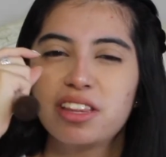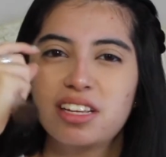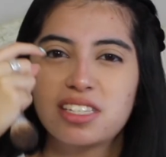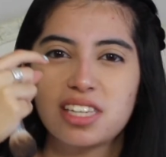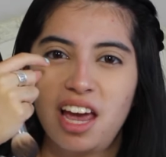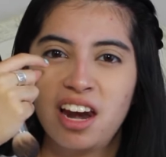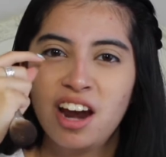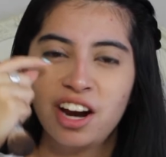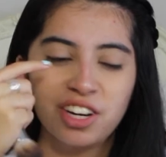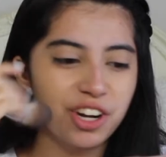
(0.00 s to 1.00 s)
the skin
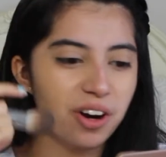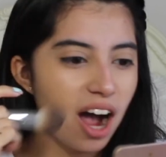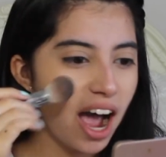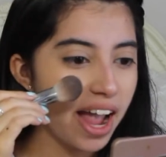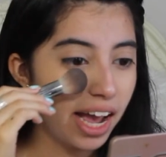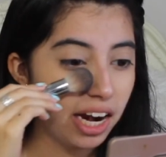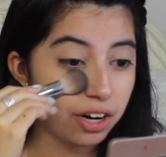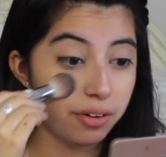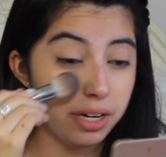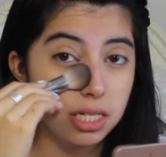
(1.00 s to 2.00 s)
under your eye kind of
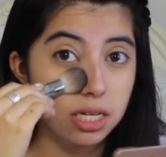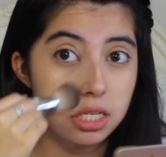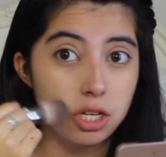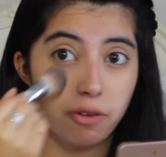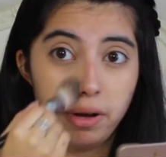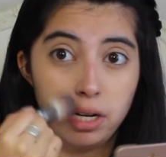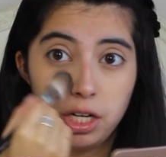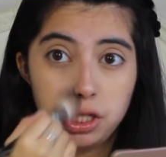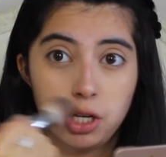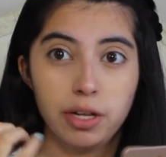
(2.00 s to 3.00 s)
creases your
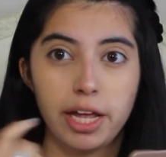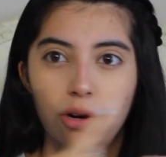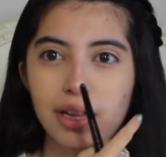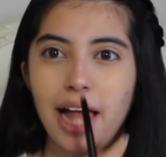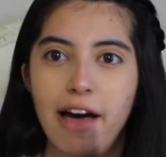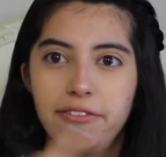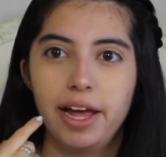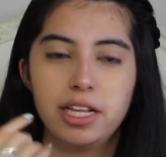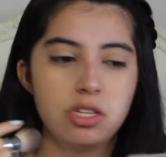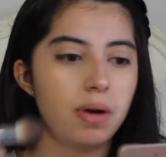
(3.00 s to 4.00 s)
foundation, or like your laugh
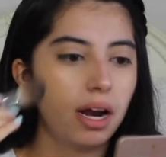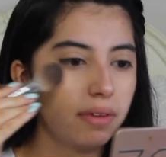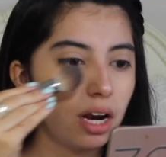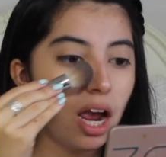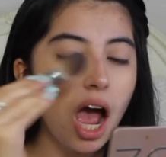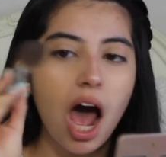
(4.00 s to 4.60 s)
lines or whatever,